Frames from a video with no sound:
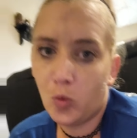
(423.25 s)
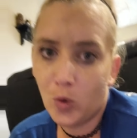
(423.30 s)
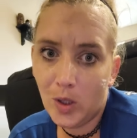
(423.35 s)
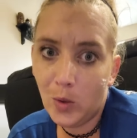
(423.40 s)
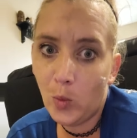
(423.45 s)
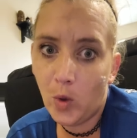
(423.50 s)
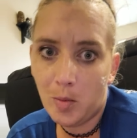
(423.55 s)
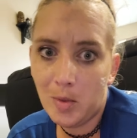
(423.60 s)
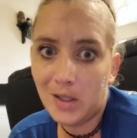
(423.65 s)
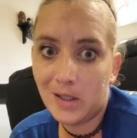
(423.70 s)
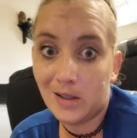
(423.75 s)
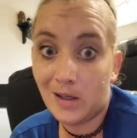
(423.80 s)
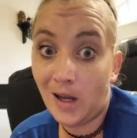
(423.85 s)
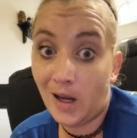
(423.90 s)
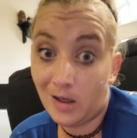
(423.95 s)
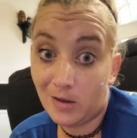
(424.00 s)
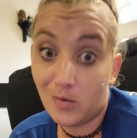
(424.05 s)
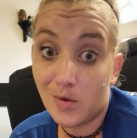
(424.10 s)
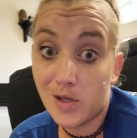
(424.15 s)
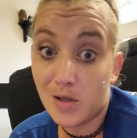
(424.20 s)
We women can
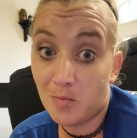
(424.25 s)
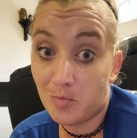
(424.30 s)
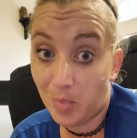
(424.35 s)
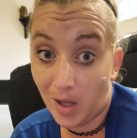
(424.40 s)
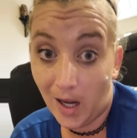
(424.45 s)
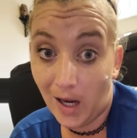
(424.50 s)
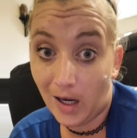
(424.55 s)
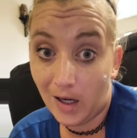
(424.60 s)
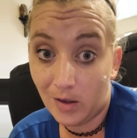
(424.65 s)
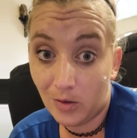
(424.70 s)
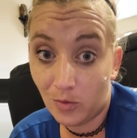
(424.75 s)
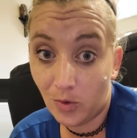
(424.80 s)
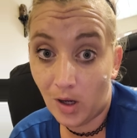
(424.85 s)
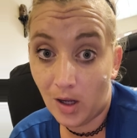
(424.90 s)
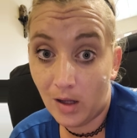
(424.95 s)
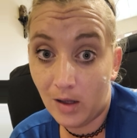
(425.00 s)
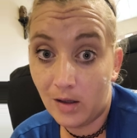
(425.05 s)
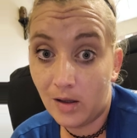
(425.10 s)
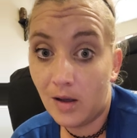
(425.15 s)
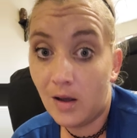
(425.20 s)
handle some pain,
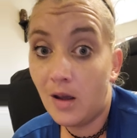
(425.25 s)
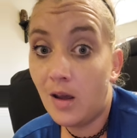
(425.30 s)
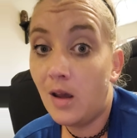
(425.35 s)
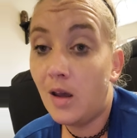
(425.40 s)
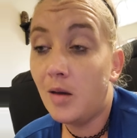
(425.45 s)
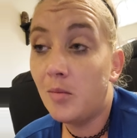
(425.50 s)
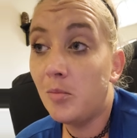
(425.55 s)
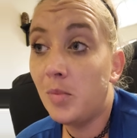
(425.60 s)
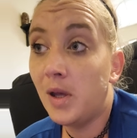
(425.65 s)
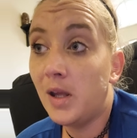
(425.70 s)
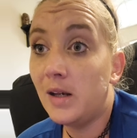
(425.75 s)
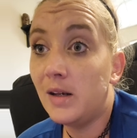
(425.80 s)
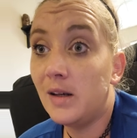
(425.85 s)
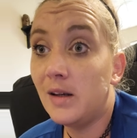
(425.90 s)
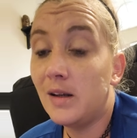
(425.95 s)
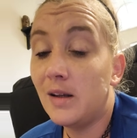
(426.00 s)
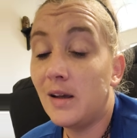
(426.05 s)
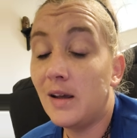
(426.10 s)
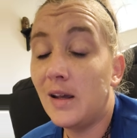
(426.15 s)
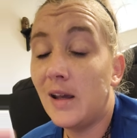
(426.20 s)
right? But
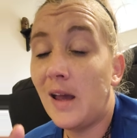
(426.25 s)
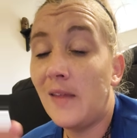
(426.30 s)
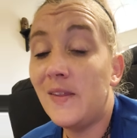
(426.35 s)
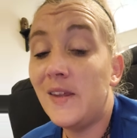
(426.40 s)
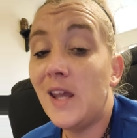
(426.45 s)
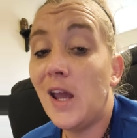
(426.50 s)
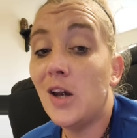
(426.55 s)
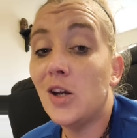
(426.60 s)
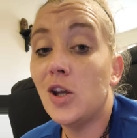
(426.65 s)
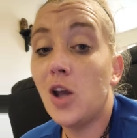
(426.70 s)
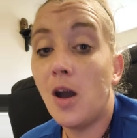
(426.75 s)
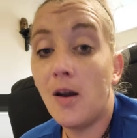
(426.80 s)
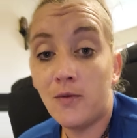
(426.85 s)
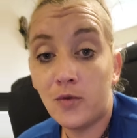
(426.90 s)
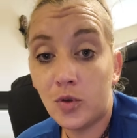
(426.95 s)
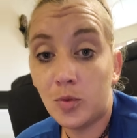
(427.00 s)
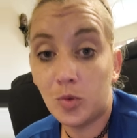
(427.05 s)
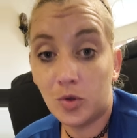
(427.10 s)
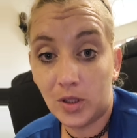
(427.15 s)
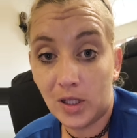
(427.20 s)
the
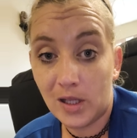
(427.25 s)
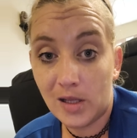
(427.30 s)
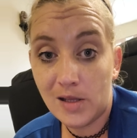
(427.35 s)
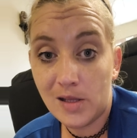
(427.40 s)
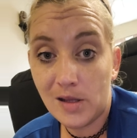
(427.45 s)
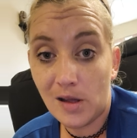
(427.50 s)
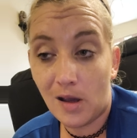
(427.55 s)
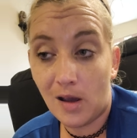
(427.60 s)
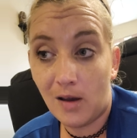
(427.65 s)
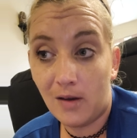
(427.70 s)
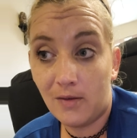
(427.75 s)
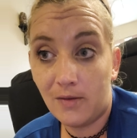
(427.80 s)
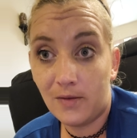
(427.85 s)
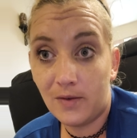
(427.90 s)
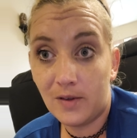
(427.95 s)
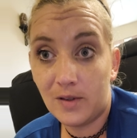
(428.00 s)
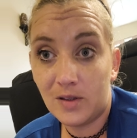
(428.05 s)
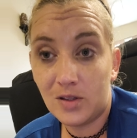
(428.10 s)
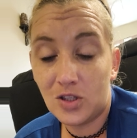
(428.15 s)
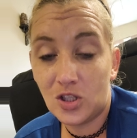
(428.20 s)
uncomfortableness of
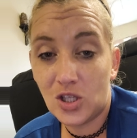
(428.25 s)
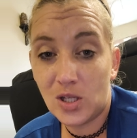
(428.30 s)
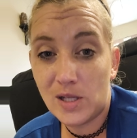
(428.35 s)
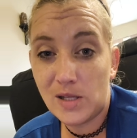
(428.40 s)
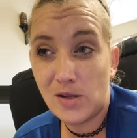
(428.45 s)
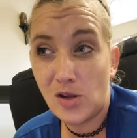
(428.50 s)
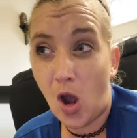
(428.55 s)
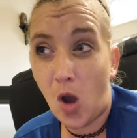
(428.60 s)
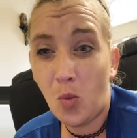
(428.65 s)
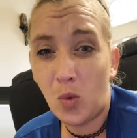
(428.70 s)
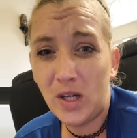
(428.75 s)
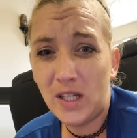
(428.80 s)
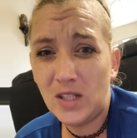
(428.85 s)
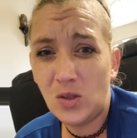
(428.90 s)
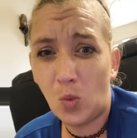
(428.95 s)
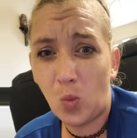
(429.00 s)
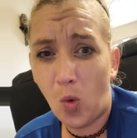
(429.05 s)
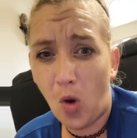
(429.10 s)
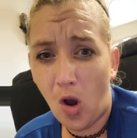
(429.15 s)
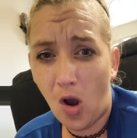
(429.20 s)
just not wanting
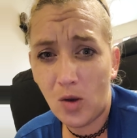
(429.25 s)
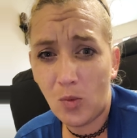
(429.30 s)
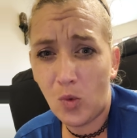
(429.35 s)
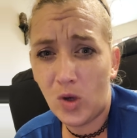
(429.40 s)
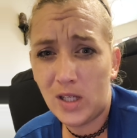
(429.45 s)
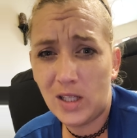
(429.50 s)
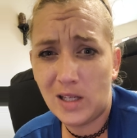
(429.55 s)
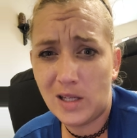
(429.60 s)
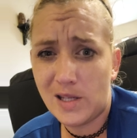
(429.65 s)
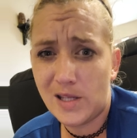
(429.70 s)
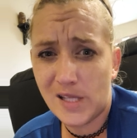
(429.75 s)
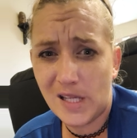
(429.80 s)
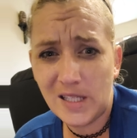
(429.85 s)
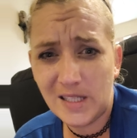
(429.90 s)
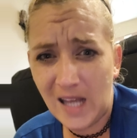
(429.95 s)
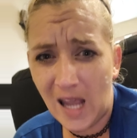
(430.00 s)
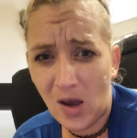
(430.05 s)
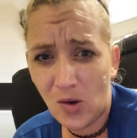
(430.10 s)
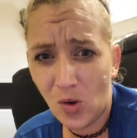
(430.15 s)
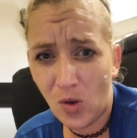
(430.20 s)
to walk, wanting to sit
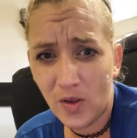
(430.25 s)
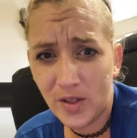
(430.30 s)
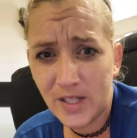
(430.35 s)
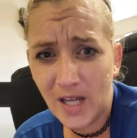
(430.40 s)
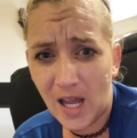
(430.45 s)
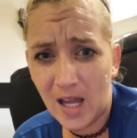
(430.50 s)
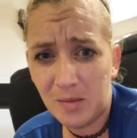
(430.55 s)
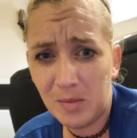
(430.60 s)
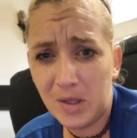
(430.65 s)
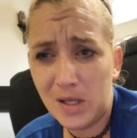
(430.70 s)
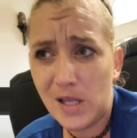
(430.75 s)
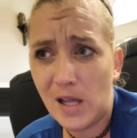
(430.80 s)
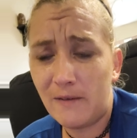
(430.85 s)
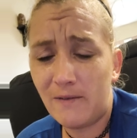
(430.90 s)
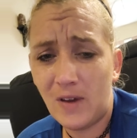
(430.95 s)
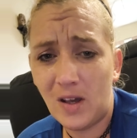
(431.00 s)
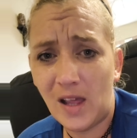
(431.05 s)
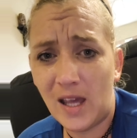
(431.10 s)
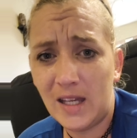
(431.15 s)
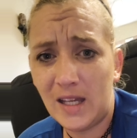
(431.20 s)
down all the time because I
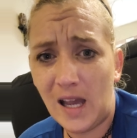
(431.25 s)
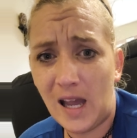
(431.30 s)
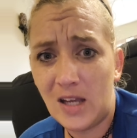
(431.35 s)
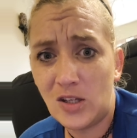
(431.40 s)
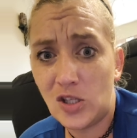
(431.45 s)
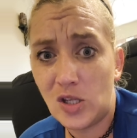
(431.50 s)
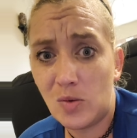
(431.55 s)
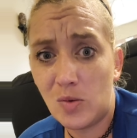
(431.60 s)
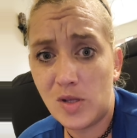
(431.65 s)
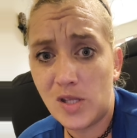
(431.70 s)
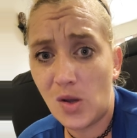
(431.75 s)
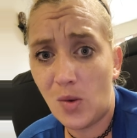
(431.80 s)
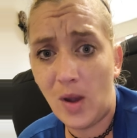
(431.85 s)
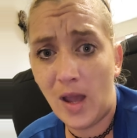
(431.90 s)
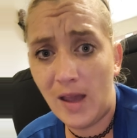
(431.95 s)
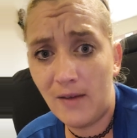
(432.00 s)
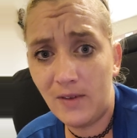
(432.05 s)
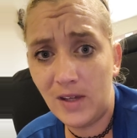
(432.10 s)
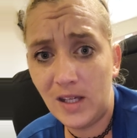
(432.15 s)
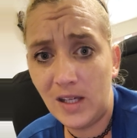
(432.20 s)
felt like I just was so
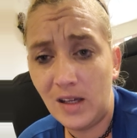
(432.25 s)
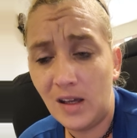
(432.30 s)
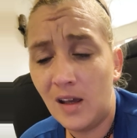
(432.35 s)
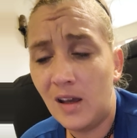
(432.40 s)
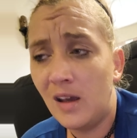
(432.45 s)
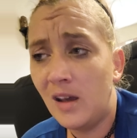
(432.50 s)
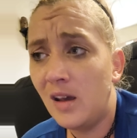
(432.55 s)
heavy.